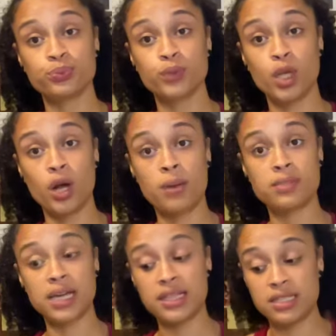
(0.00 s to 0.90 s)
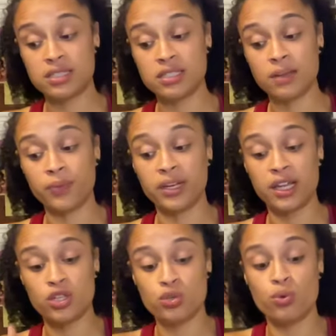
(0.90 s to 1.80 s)
You know what I'm saying? This is something
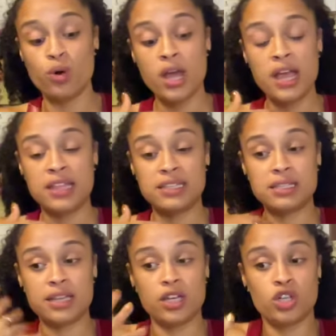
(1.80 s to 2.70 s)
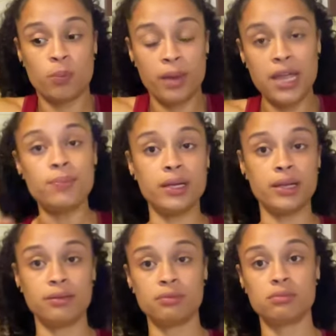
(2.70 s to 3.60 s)
that you this is like your
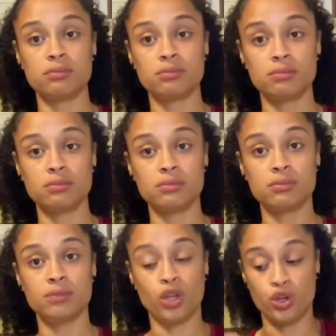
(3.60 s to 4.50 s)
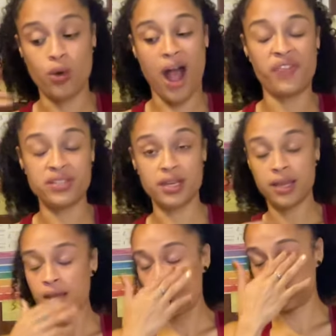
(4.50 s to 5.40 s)
baby. You have to take
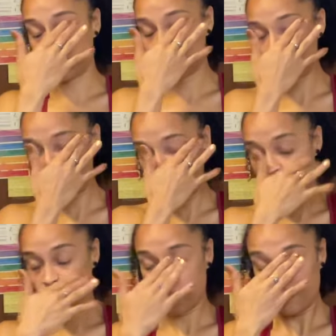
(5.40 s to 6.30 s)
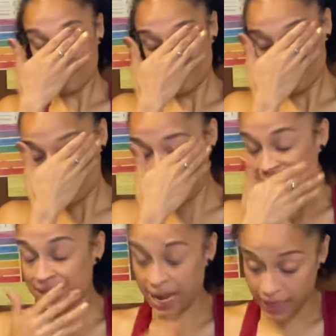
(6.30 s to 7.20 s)
care of this.
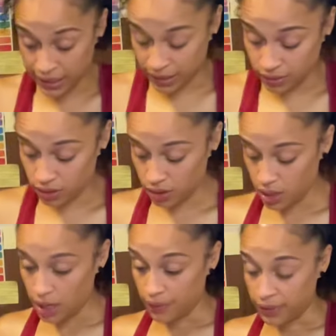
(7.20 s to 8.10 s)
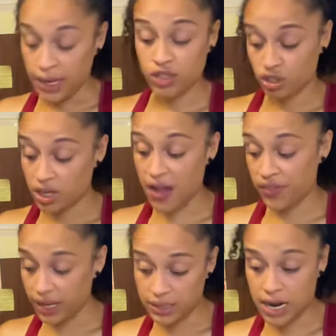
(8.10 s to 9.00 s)
Maintain it. Yes, you're gonna have to
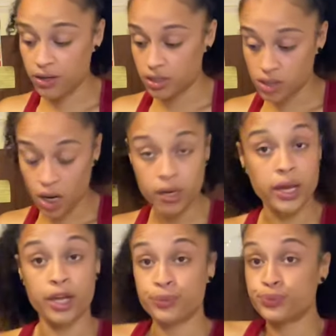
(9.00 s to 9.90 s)
get down and dirty.